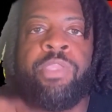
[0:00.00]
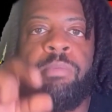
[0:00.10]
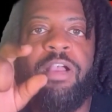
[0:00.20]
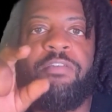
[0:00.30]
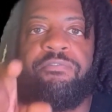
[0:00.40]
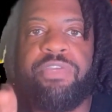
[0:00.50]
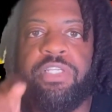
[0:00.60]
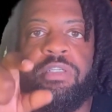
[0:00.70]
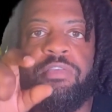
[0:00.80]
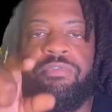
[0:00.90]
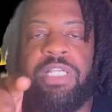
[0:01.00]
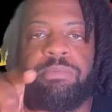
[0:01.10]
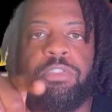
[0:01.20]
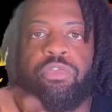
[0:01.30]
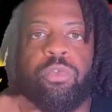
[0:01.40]
My free
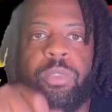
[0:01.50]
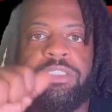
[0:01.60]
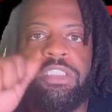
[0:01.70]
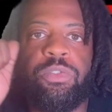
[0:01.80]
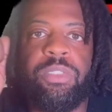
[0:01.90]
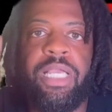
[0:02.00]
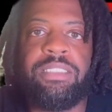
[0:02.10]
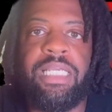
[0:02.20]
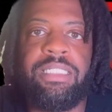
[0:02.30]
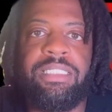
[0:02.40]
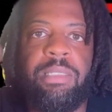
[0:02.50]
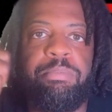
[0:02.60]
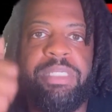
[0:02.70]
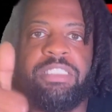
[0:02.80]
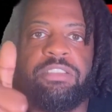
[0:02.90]
Facebook group where I teach you guys how to
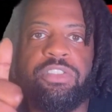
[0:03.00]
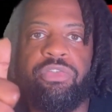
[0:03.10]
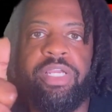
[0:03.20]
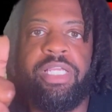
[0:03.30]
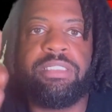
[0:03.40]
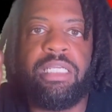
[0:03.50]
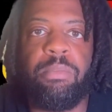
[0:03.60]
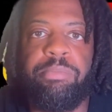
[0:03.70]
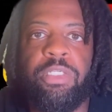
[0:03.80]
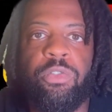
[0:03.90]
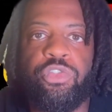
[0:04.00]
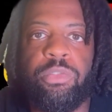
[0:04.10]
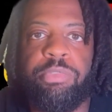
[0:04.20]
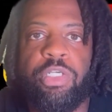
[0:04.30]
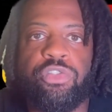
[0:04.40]
get business grants, how to build your
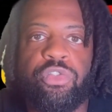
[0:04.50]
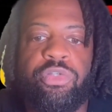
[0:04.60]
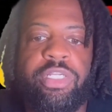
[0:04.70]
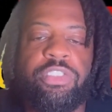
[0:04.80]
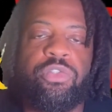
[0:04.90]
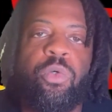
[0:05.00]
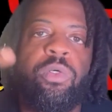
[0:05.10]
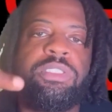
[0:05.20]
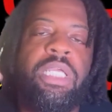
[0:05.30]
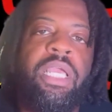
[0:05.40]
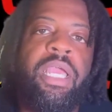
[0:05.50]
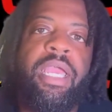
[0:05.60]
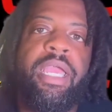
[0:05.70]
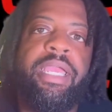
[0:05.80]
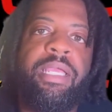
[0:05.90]
personal credit scores,
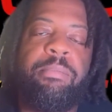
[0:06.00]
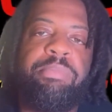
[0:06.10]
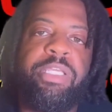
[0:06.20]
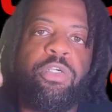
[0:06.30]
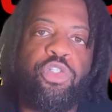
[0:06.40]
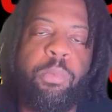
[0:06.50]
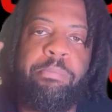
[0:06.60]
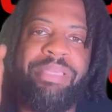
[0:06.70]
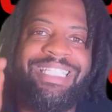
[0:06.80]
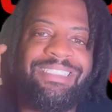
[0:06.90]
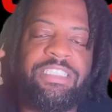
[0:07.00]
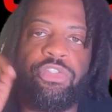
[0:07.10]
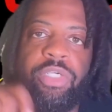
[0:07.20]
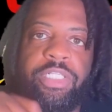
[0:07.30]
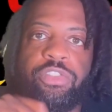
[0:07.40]
and build your business
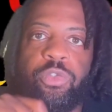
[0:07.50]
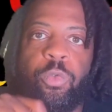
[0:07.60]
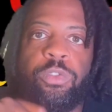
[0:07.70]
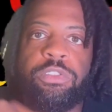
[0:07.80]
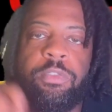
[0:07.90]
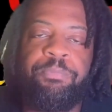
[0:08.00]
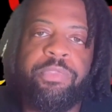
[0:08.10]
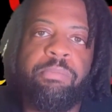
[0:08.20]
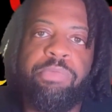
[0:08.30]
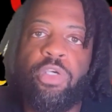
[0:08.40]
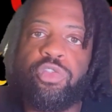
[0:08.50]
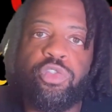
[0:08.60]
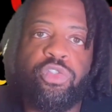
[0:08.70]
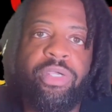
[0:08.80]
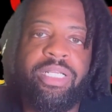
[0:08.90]
credit scores.
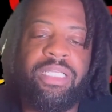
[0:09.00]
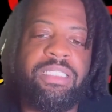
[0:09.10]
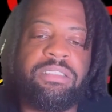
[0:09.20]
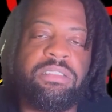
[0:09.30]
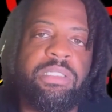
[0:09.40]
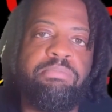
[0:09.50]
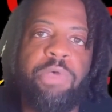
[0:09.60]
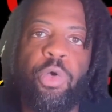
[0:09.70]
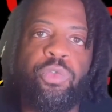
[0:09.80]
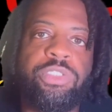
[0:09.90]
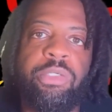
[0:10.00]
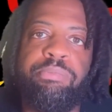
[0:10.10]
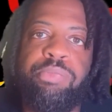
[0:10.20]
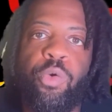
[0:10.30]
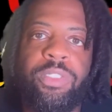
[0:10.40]
Personal credit is the most
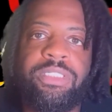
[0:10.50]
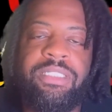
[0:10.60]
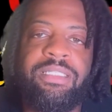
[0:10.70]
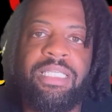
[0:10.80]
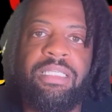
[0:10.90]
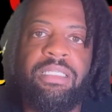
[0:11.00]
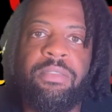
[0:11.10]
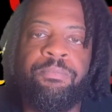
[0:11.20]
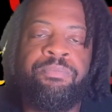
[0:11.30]
important thing.